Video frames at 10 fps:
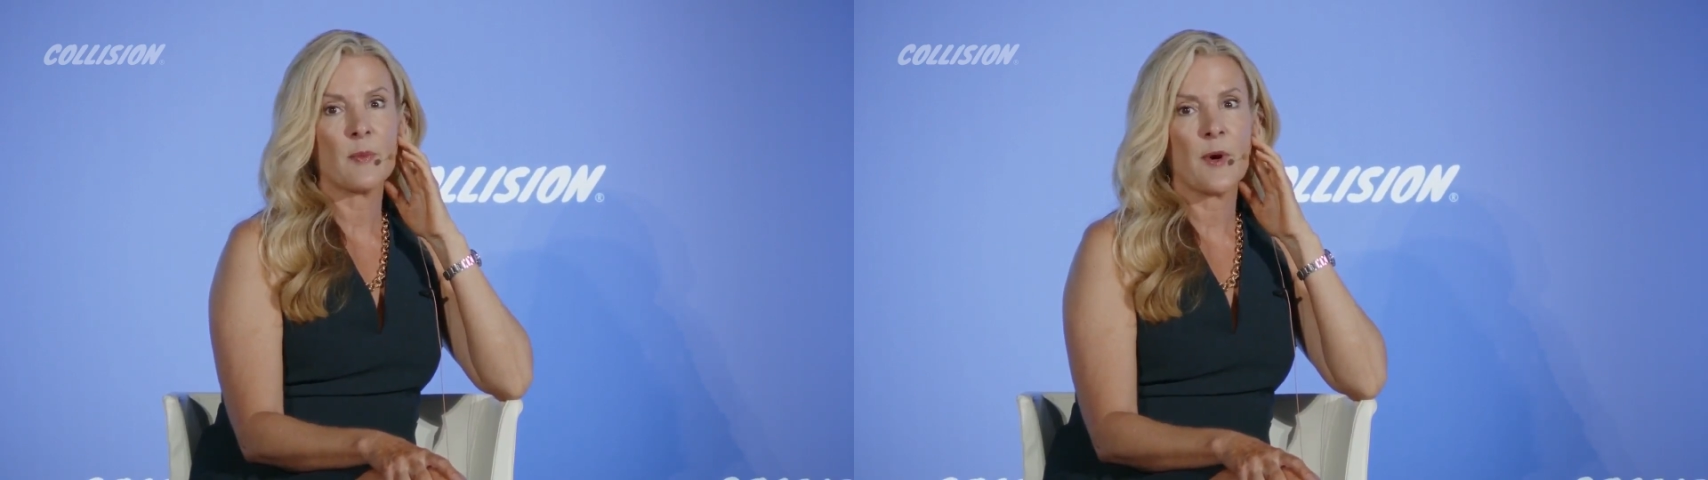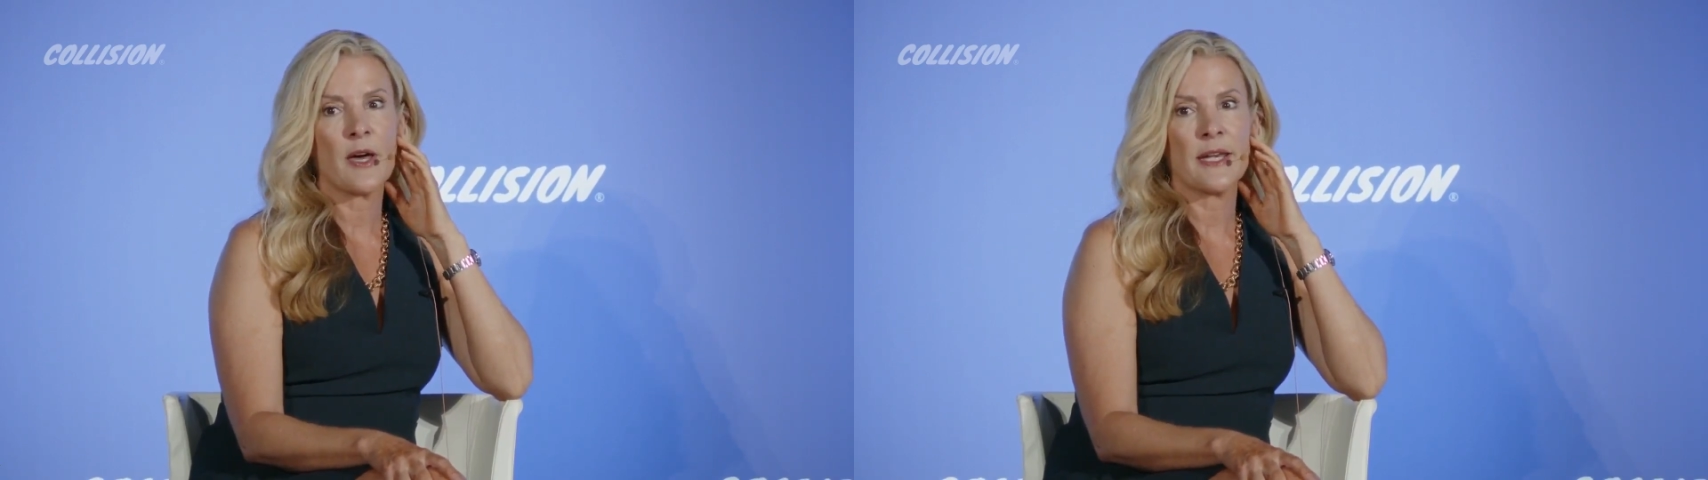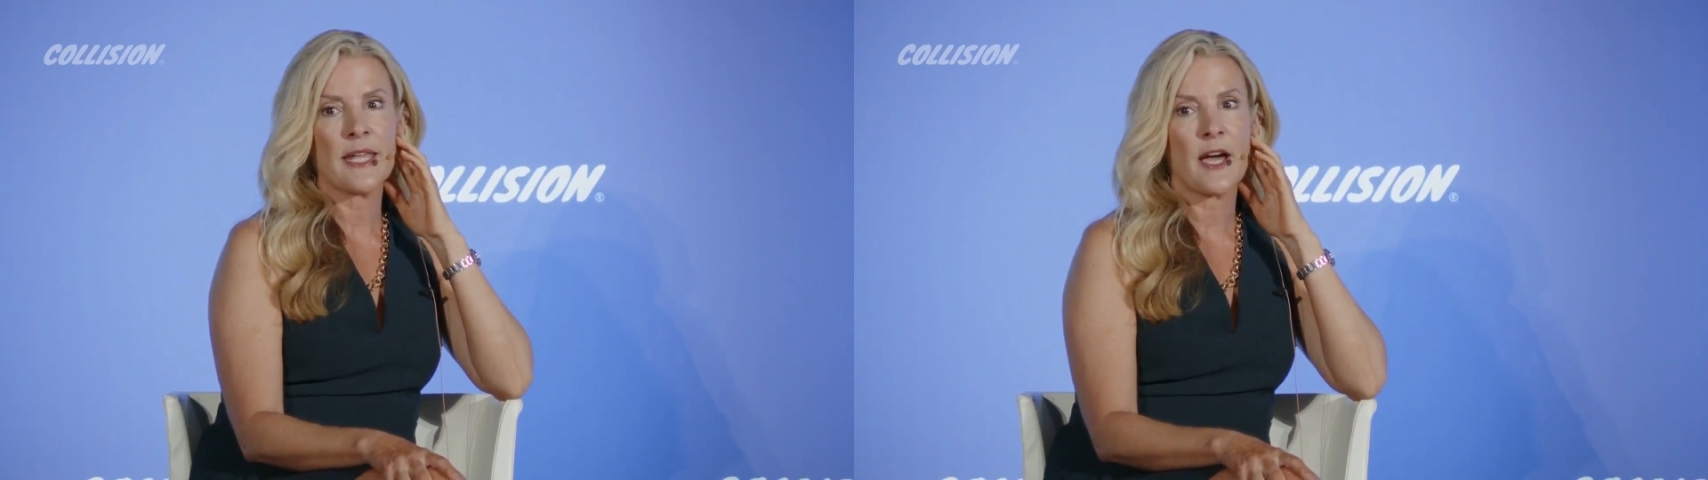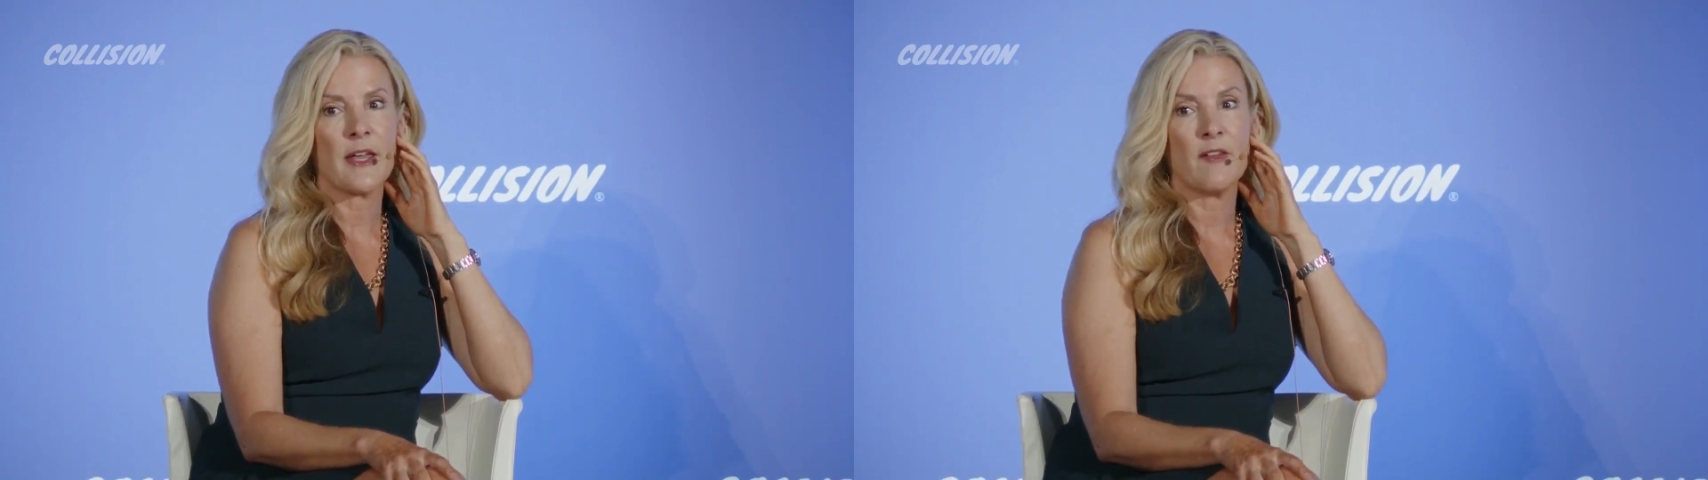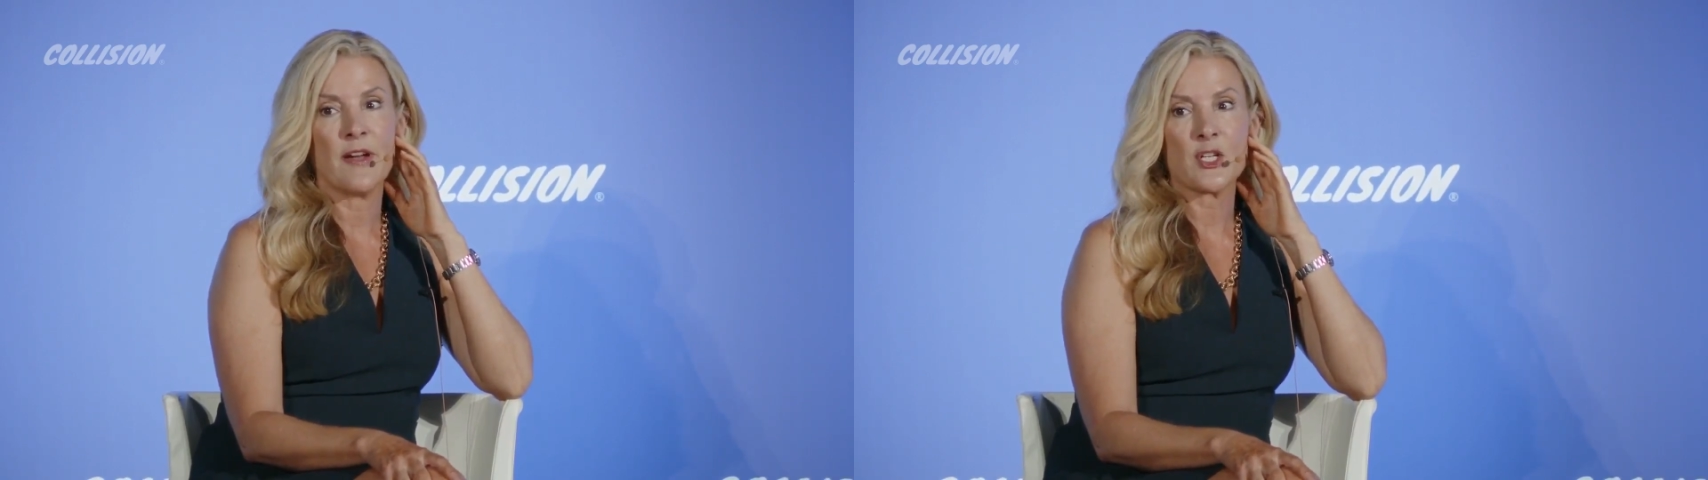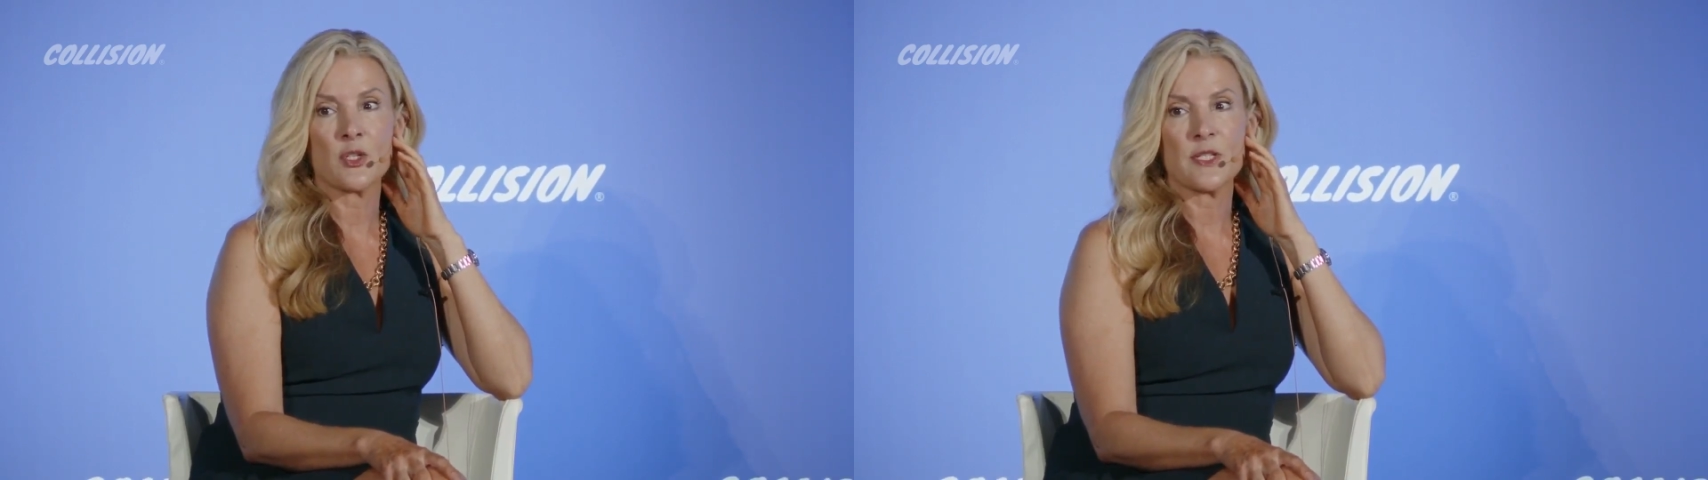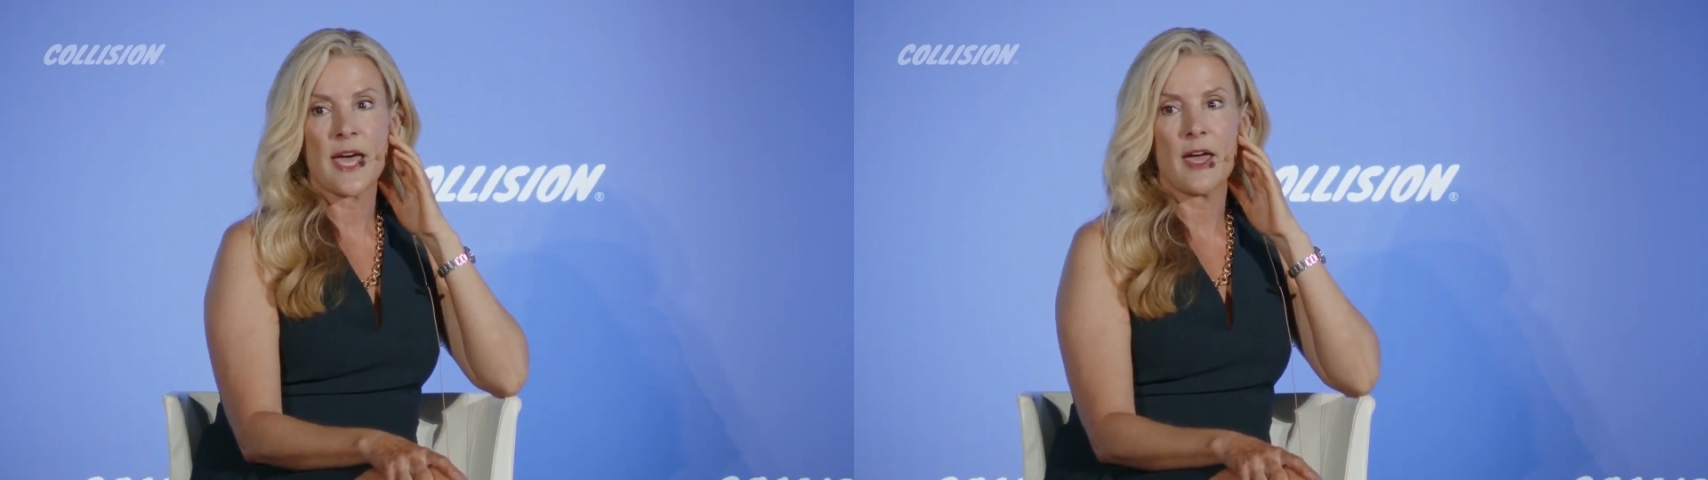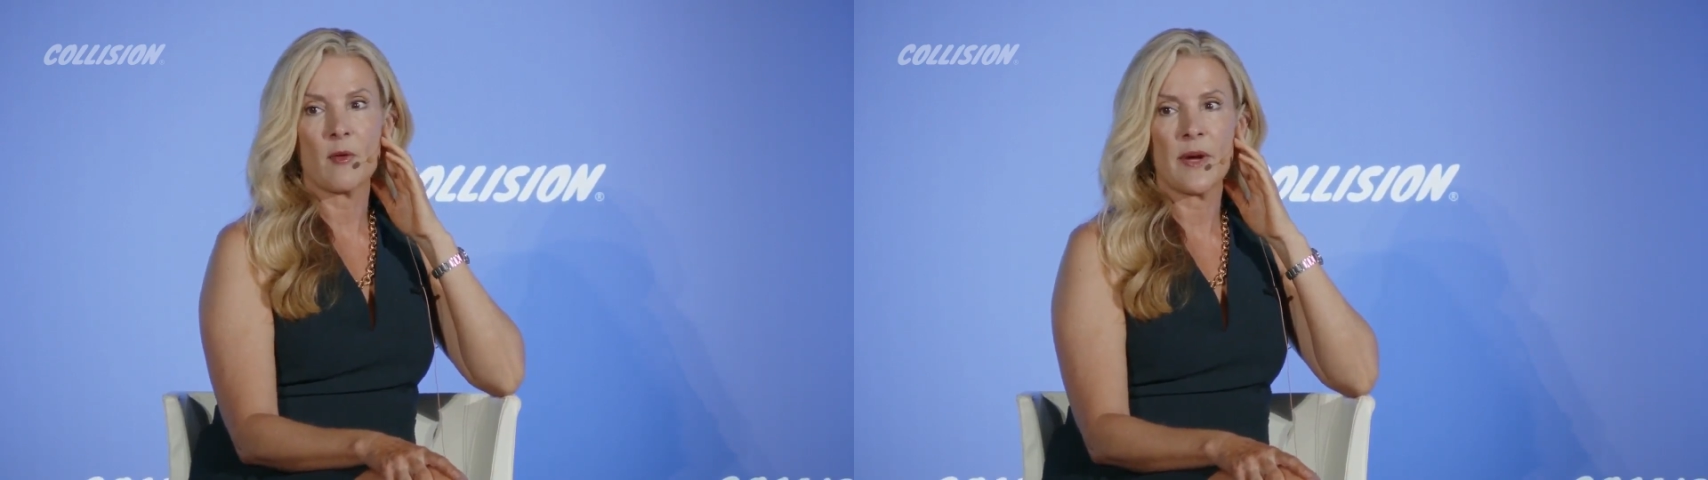upon any kind of venture
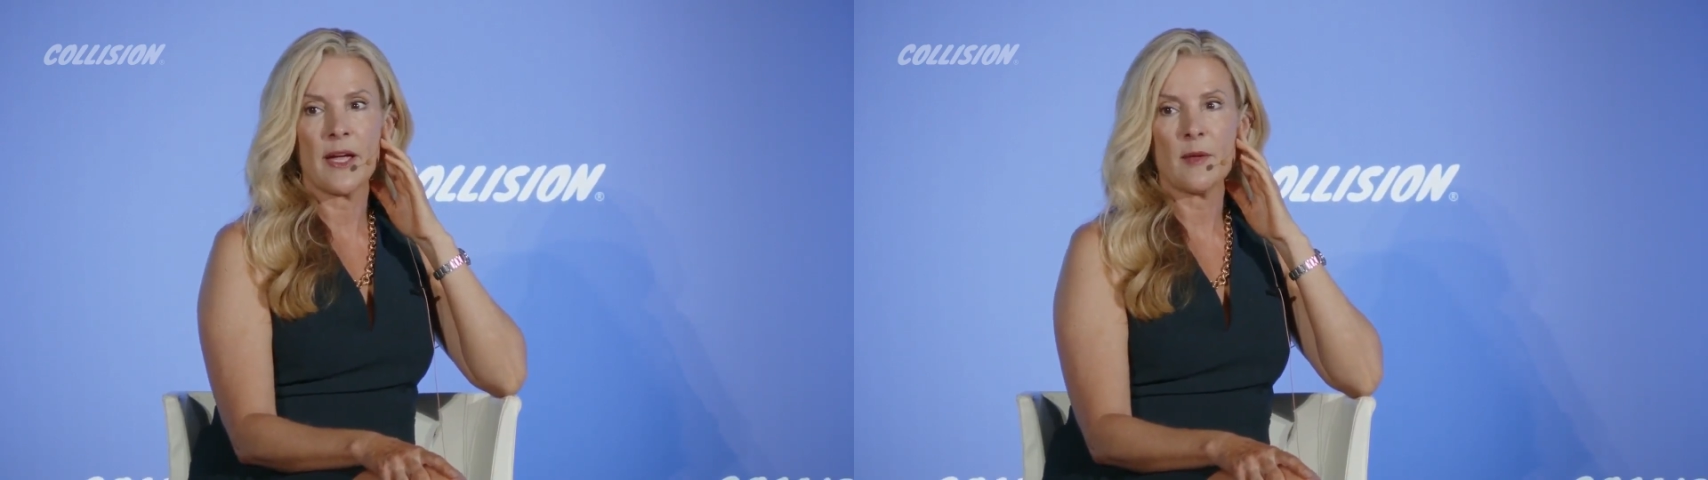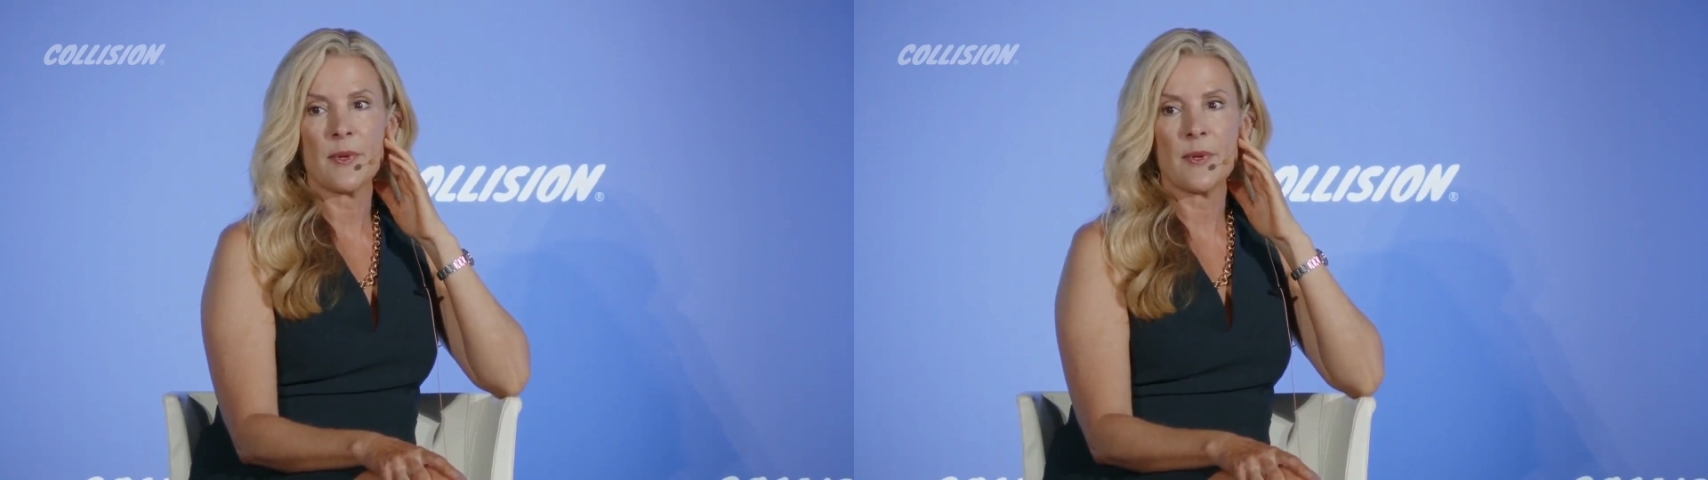debt, right?